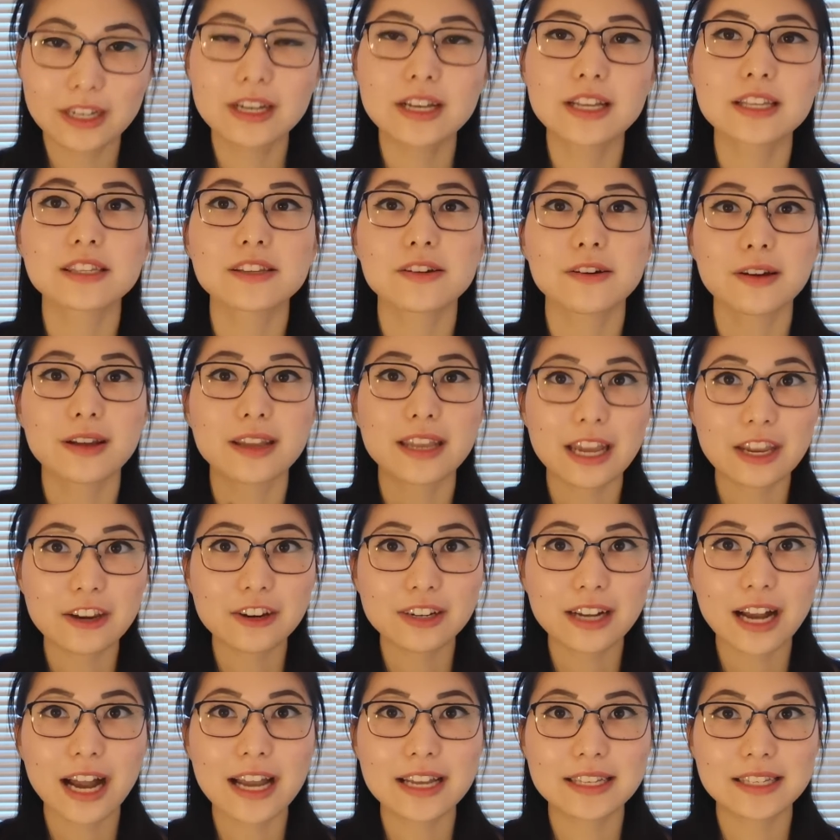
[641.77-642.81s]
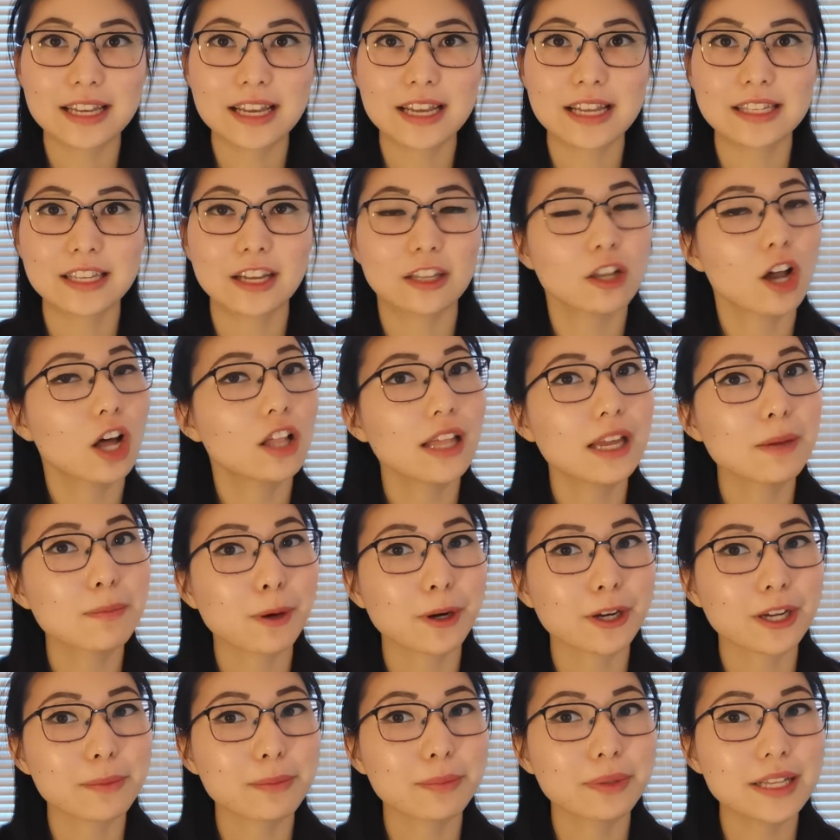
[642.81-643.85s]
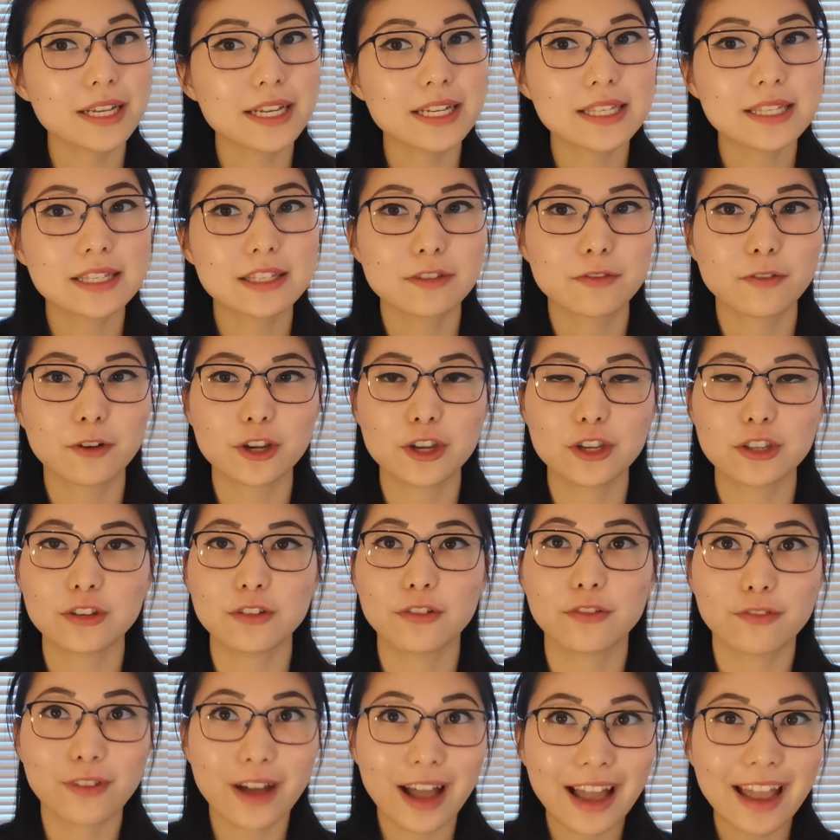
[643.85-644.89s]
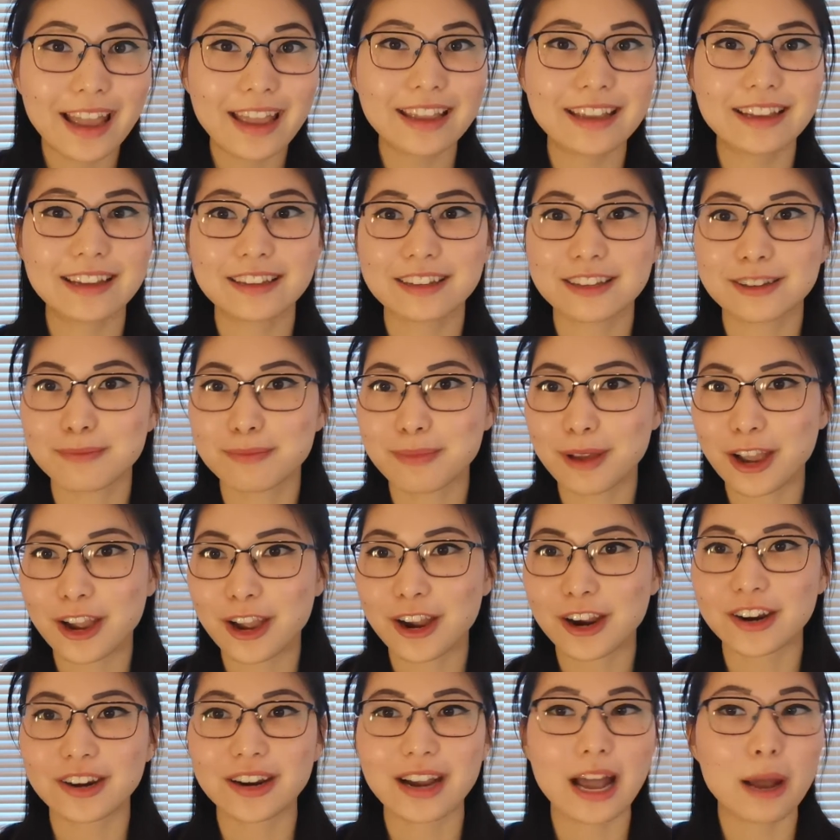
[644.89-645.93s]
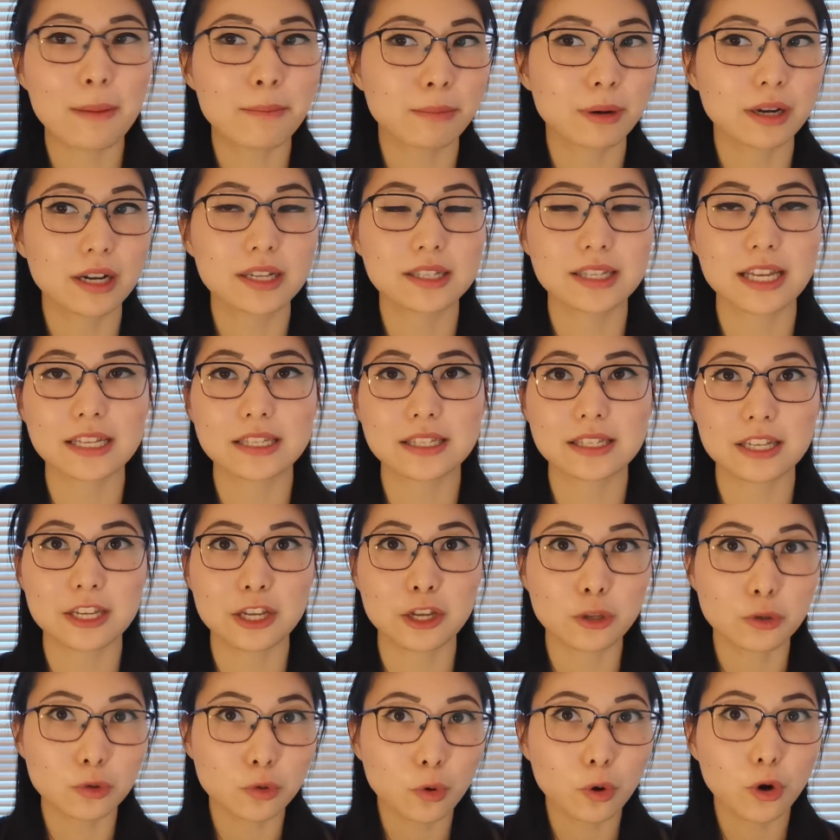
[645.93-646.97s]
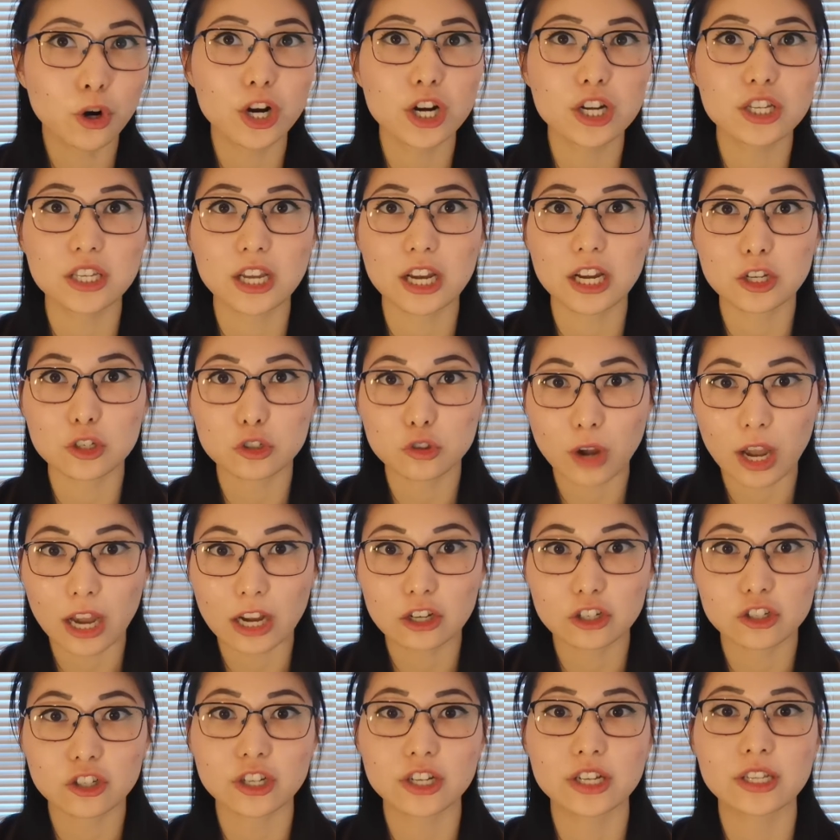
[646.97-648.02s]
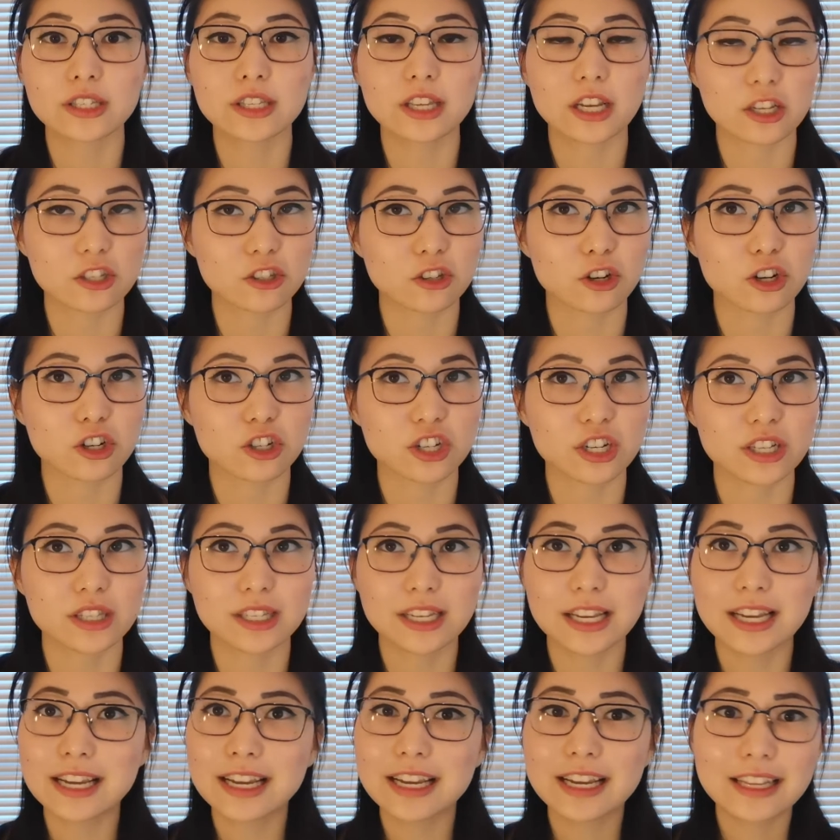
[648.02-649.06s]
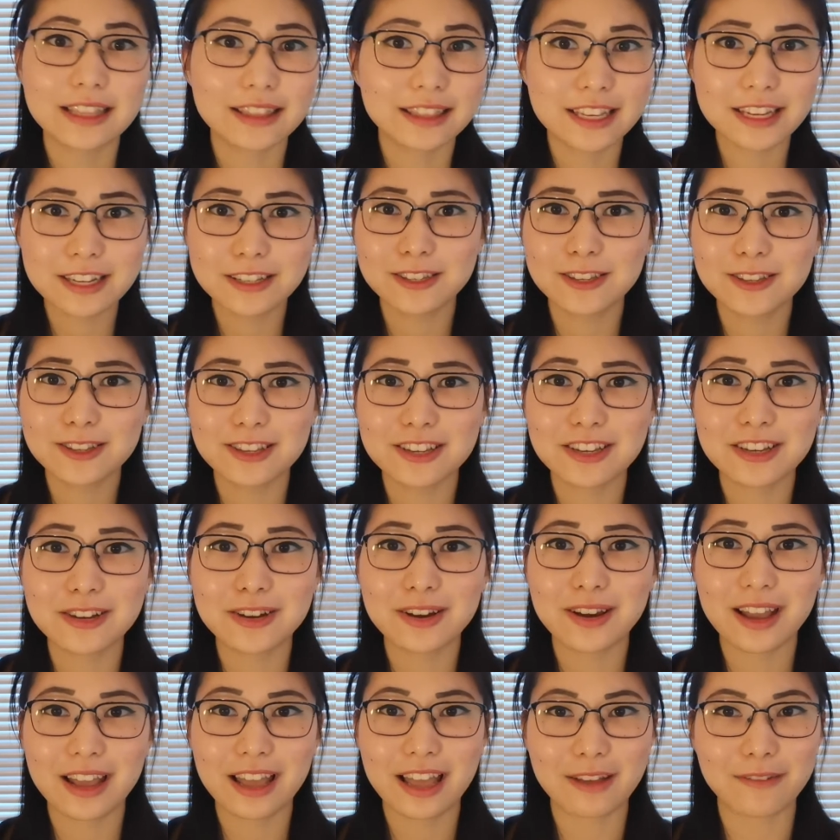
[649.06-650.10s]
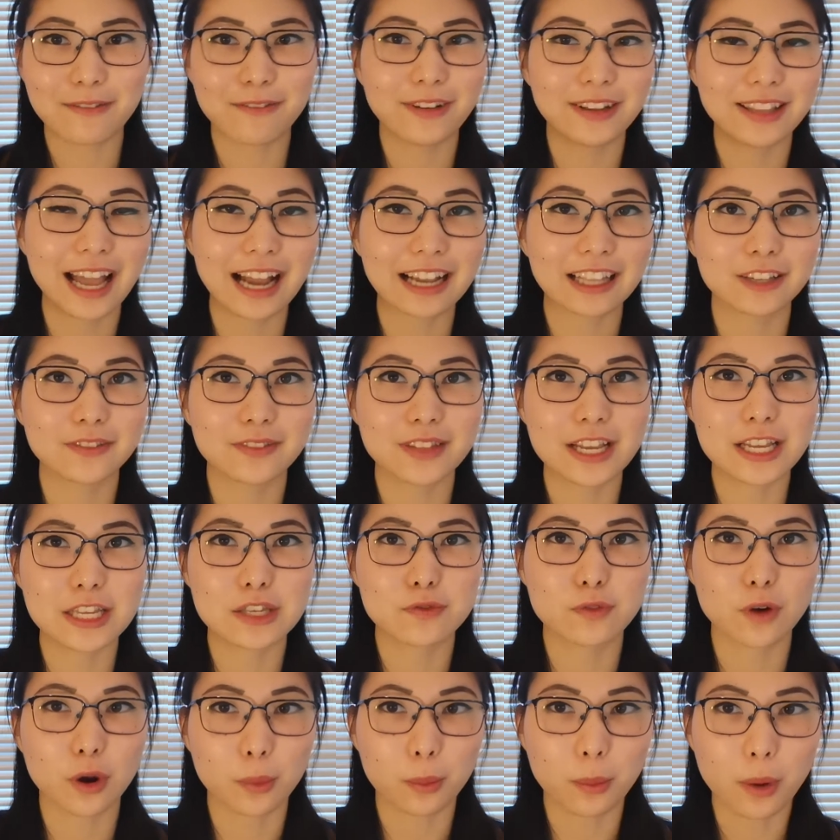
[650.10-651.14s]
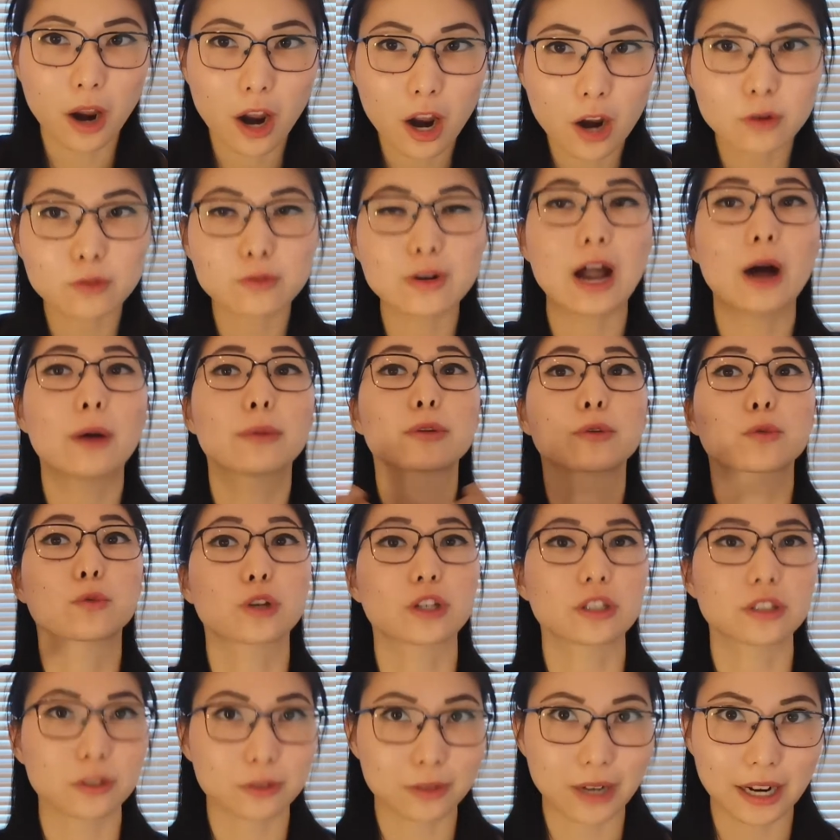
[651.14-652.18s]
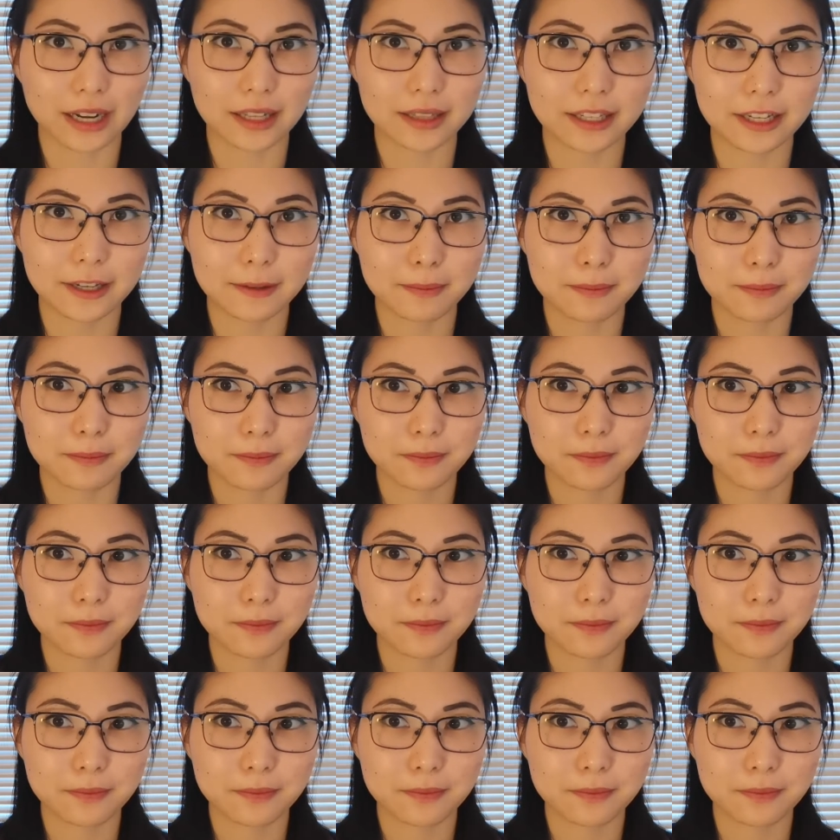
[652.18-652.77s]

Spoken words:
So Get Your Guide is an online marketplace for you to find, compare, and book sightseeing tours, attractions, excursions, things to do, and fun activities from around the world directly.